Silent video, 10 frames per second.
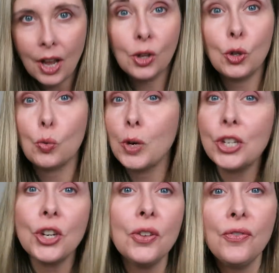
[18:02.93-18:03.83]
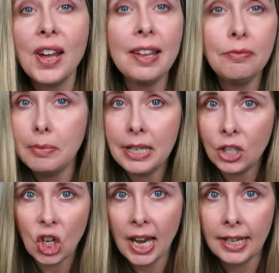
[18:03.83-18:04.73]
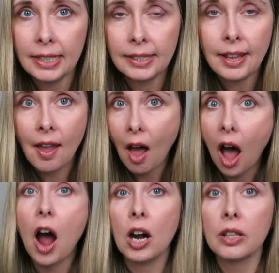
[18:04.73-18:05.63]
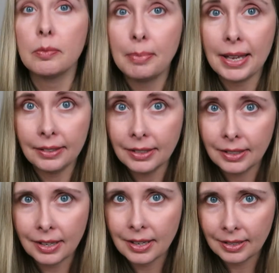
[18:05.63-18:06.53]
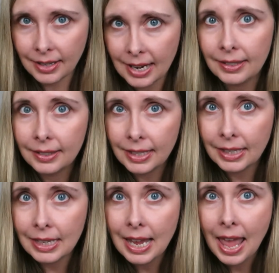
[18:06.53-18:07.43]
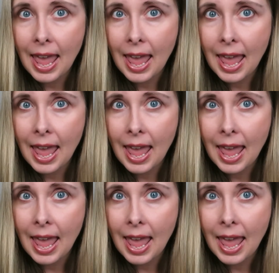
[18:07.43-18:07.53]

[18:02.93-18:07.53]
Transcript: to tell you which of the 5 peach candies are the best tasting.